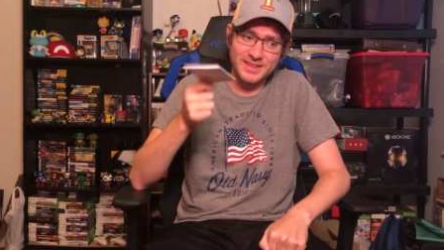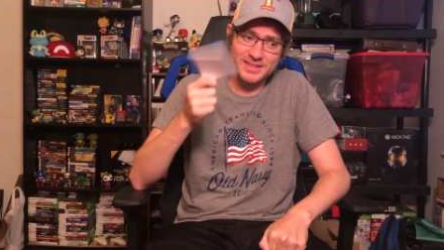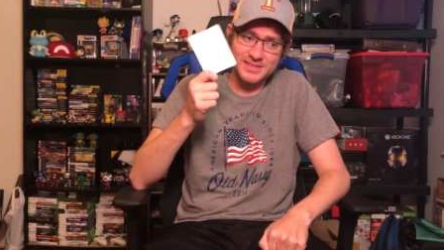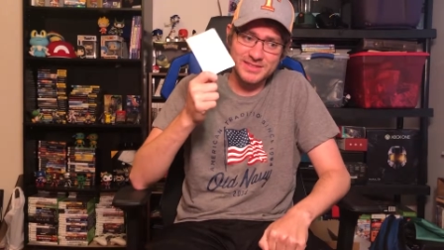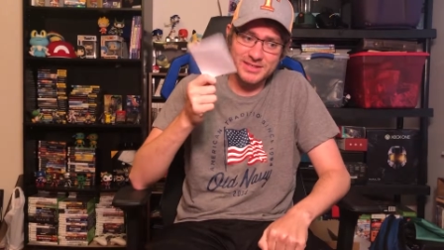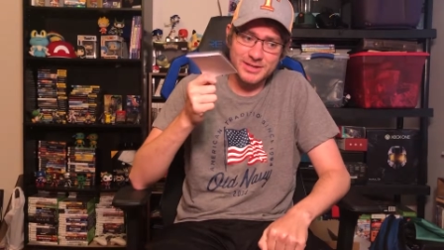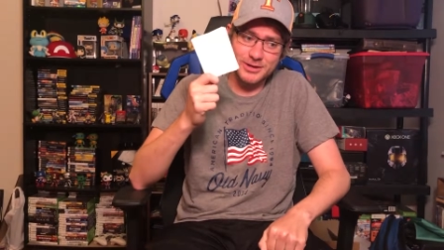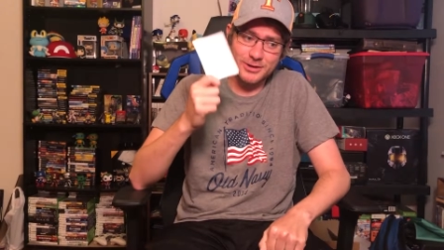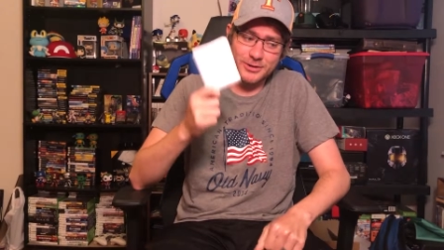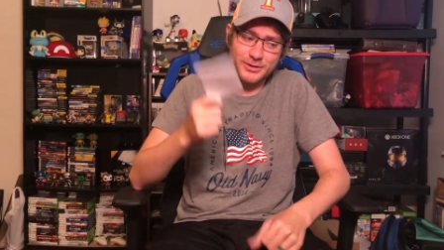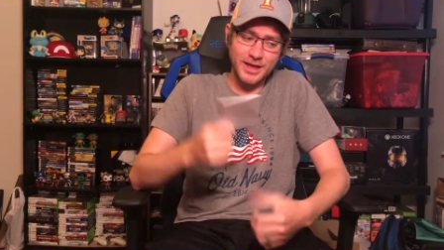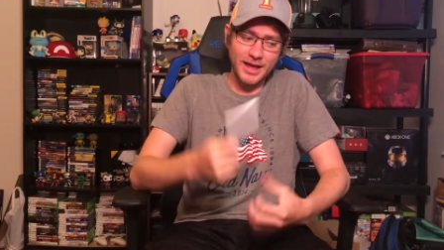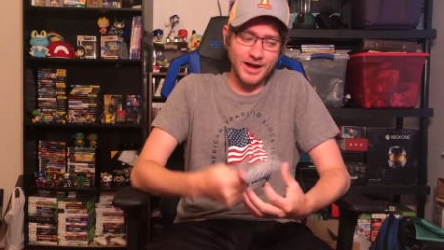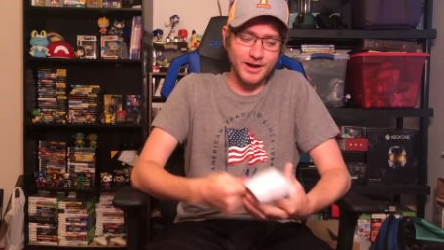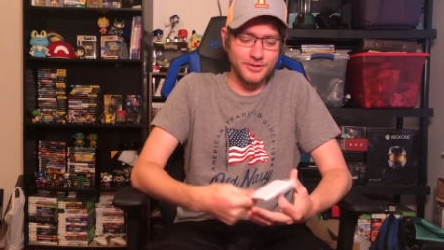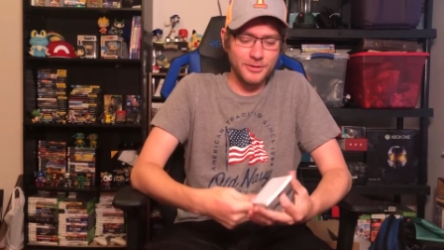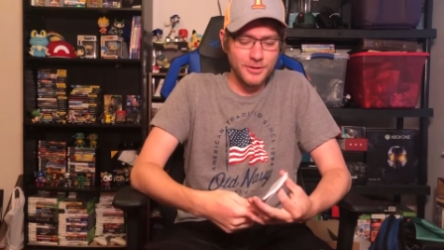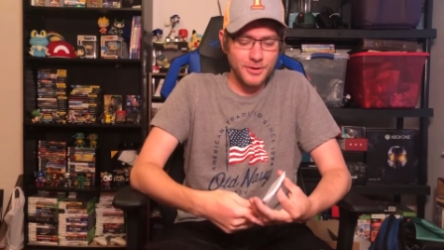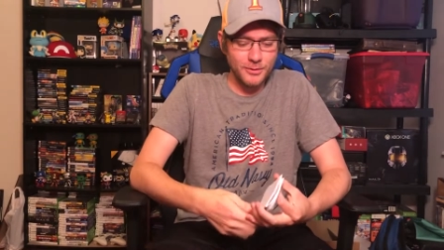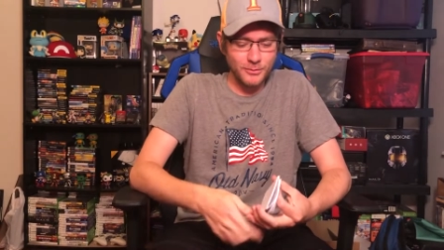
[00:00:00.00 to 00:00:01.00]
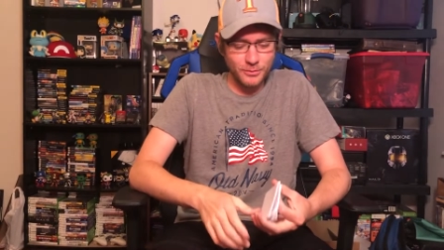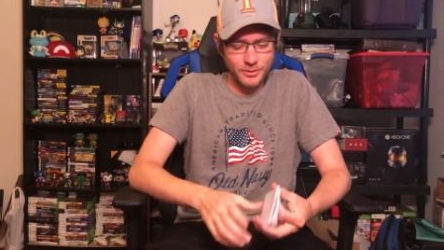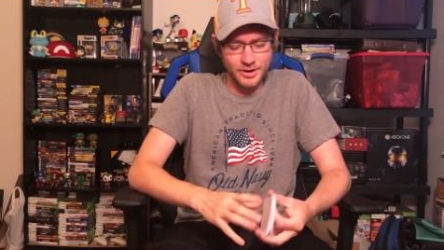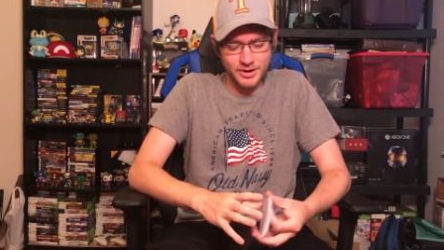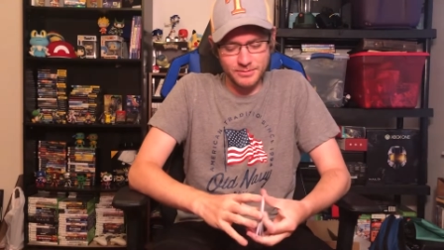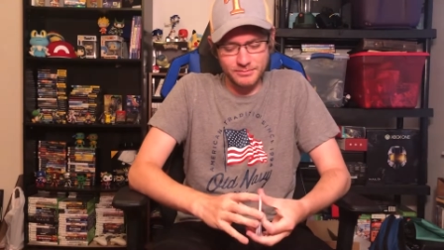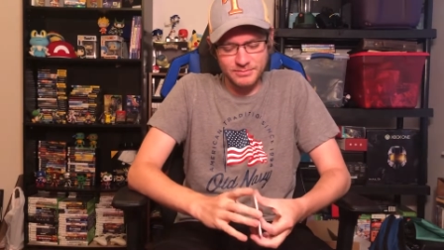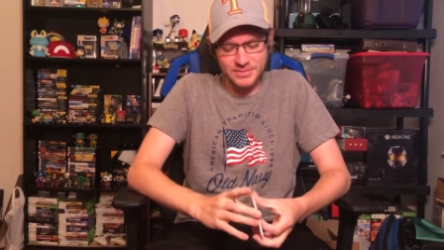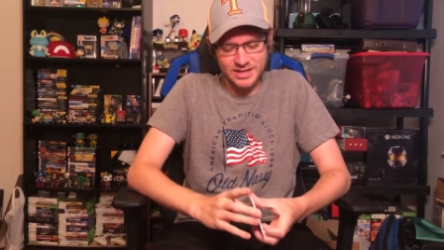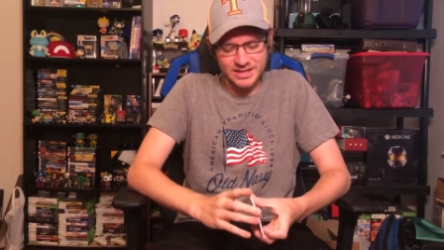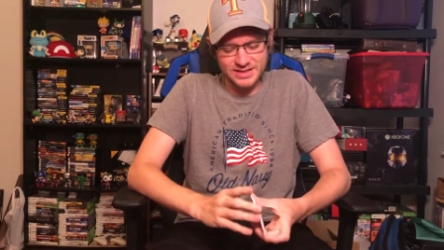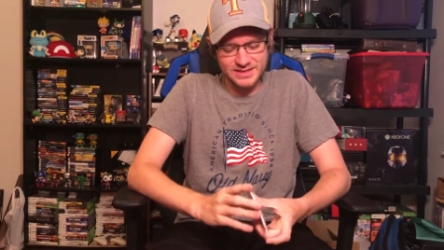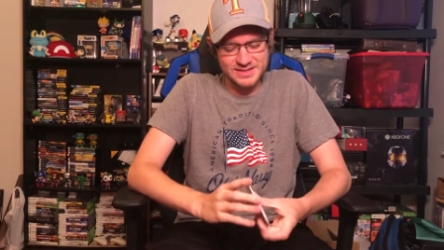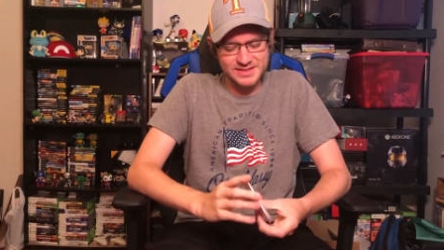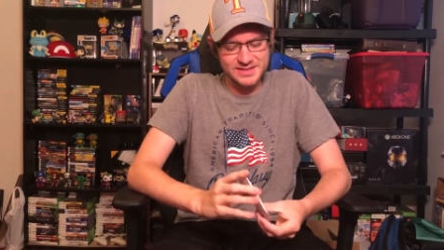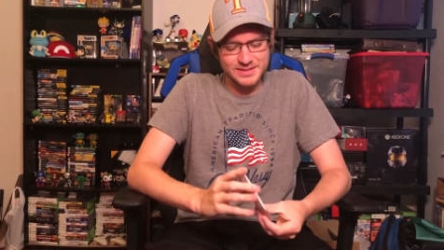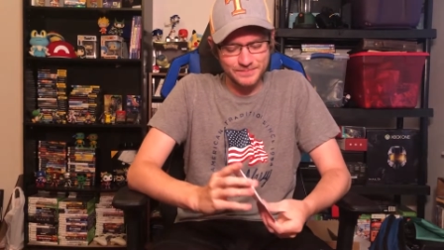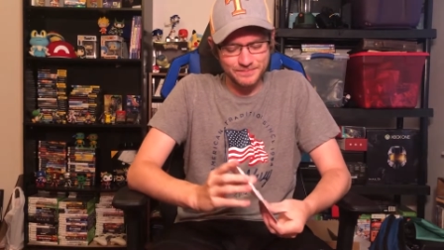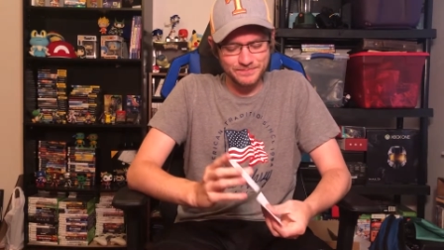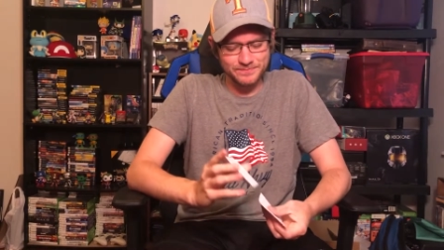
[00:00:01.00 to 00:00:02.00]
So yeah, we're gonna
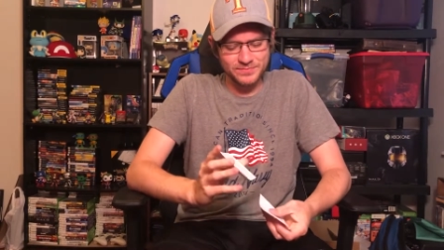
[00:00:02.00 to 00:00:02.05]
mix